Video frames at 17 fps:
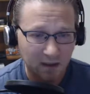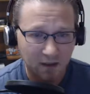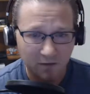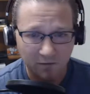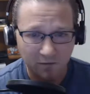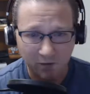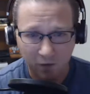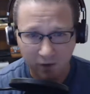
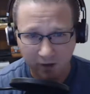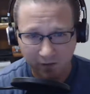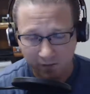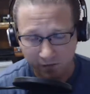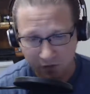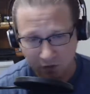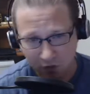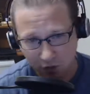voting
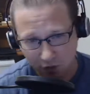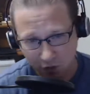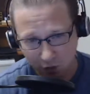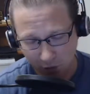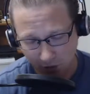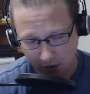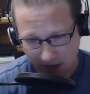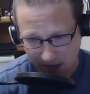for Joe
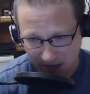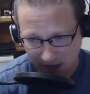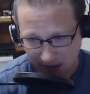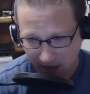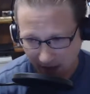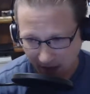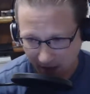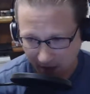Jorgensen
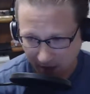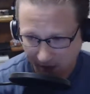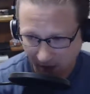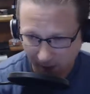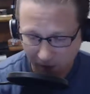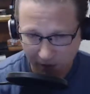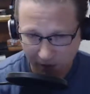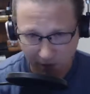on
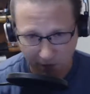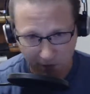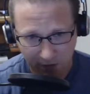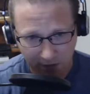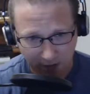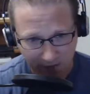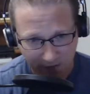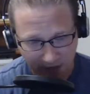November
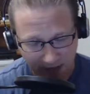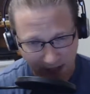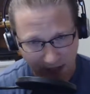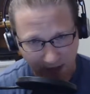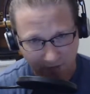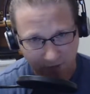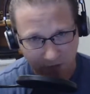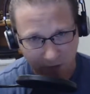3rd if they
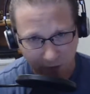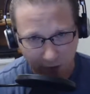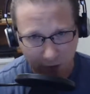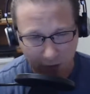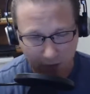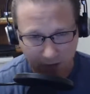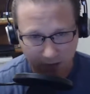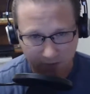haven't
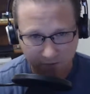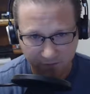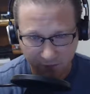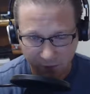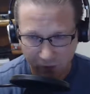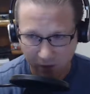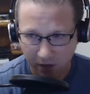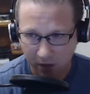already
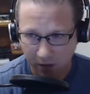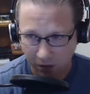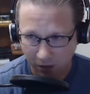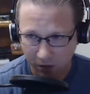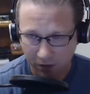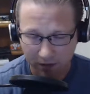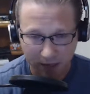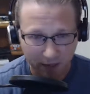voted
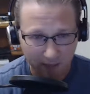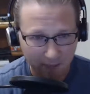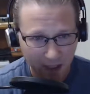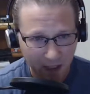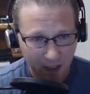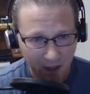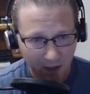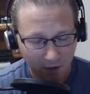early.
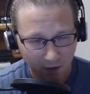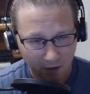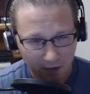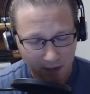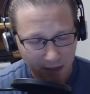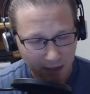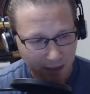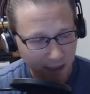All
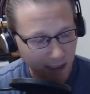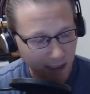right.